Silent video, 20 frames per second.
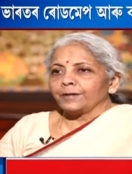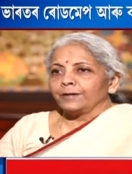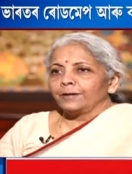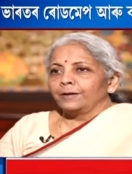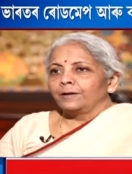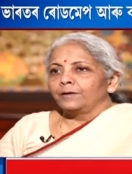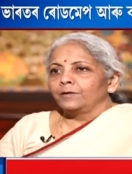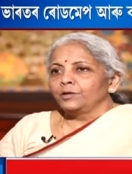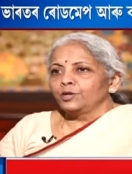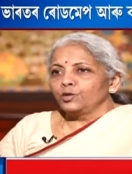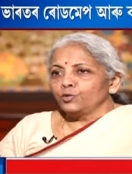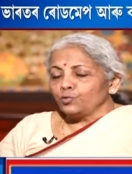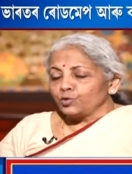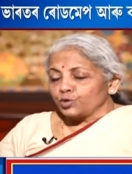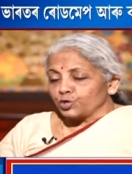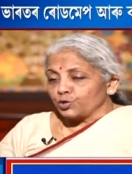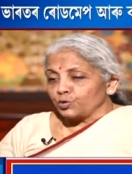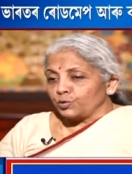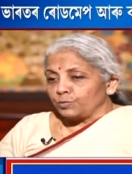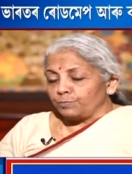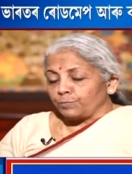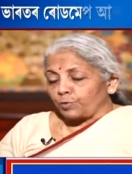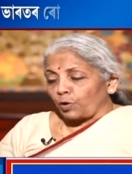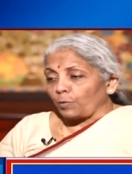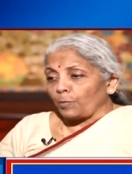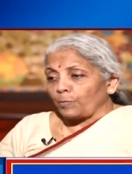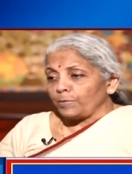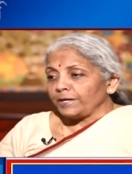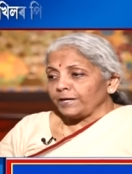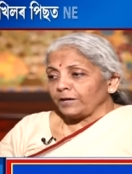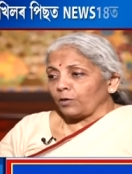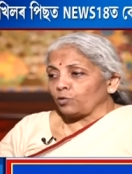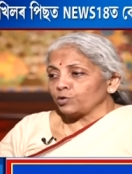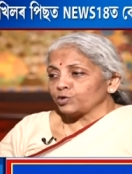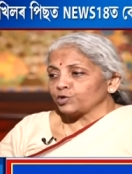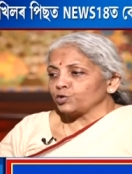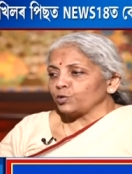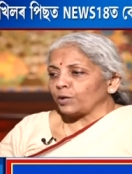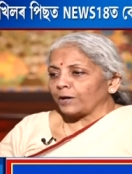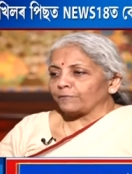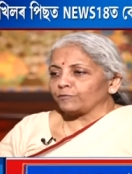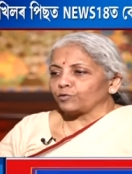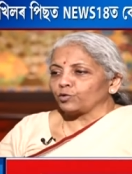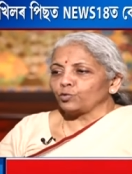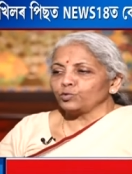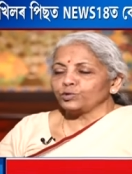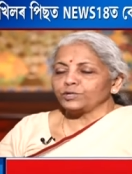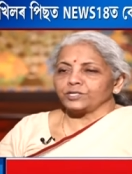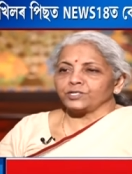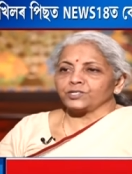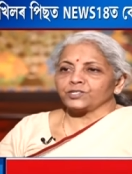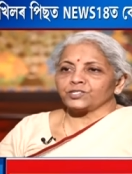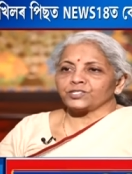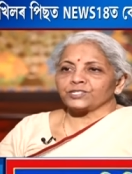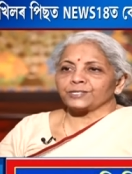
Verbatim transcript: you should probably also have noticed